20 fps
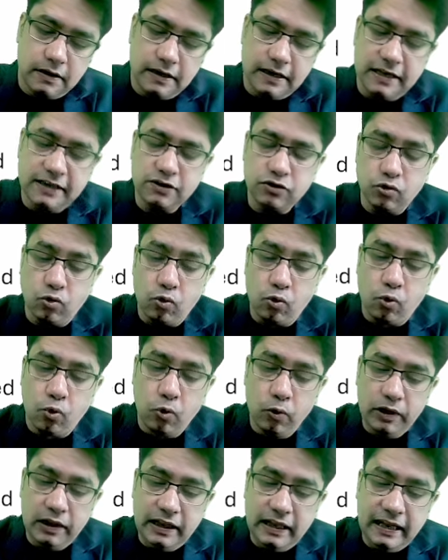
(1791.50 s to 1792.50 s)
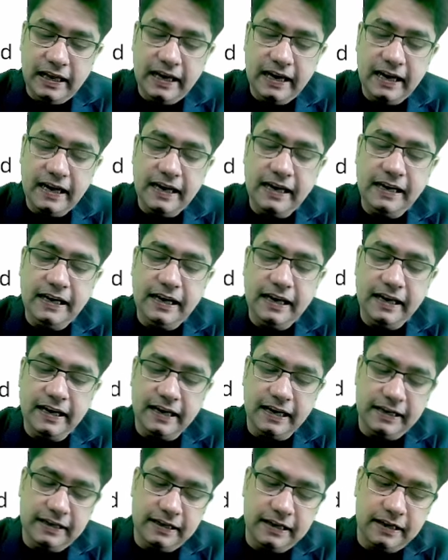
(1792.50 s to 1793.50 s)
is only
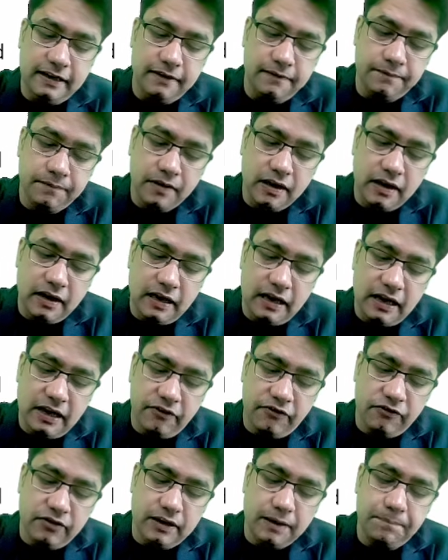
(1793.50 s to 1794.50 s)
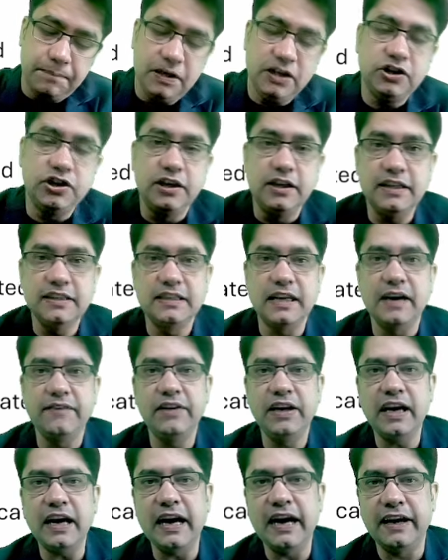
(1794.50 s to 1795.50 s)
indicated if the patient is
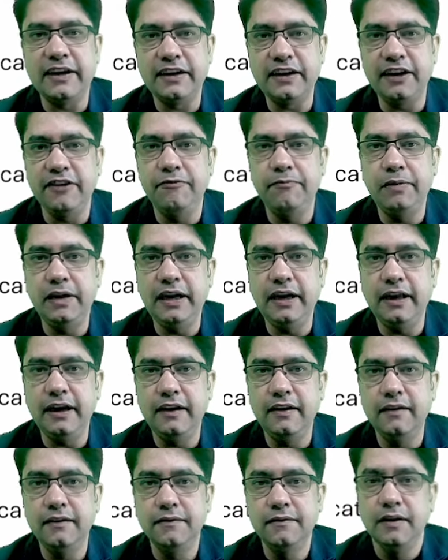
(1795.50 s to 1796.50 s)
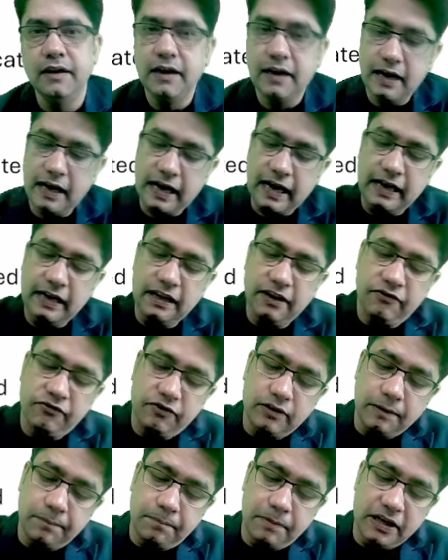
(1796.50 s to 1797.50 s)
having active bleeding and if
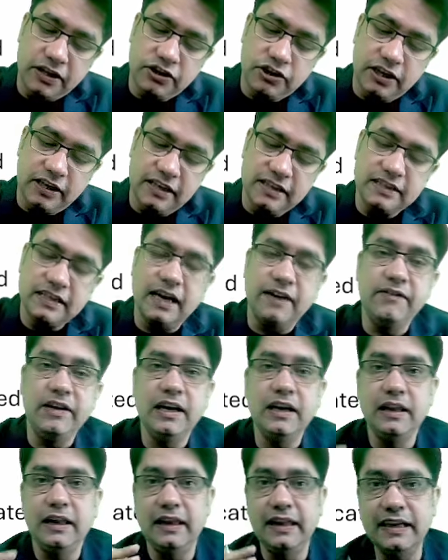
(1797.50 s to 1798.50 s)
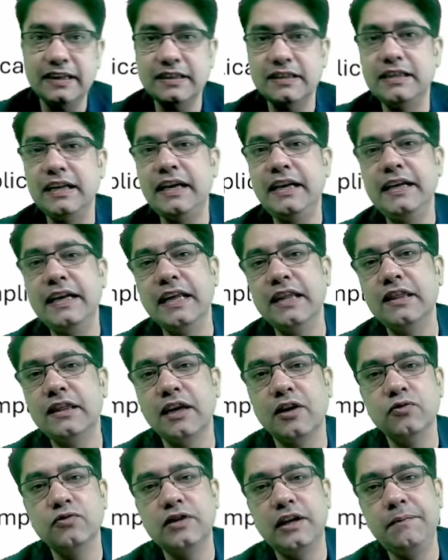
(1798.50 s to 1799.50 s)
the patient is having less than
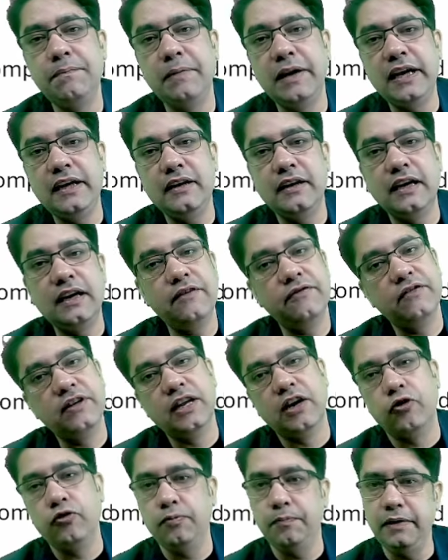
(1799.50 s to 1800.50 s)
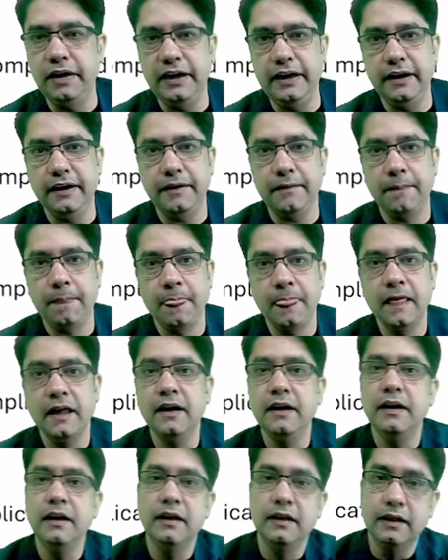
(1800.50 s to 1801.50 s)
10,000 platelet without bleeding.
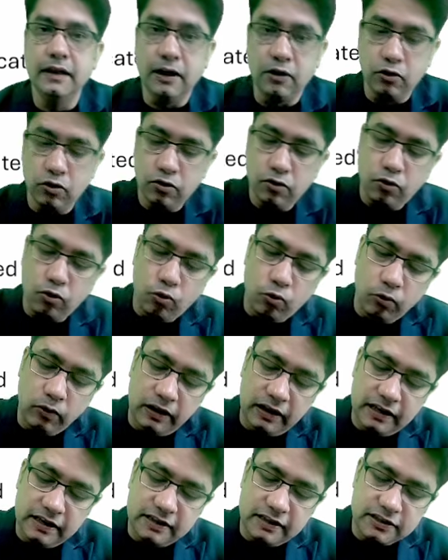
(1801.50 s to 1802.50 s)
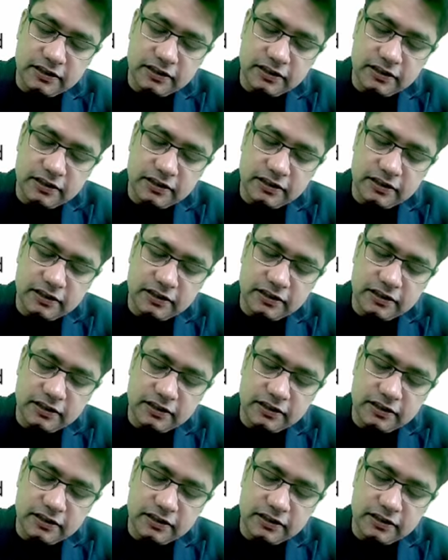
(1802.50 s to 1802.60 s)
Now, only the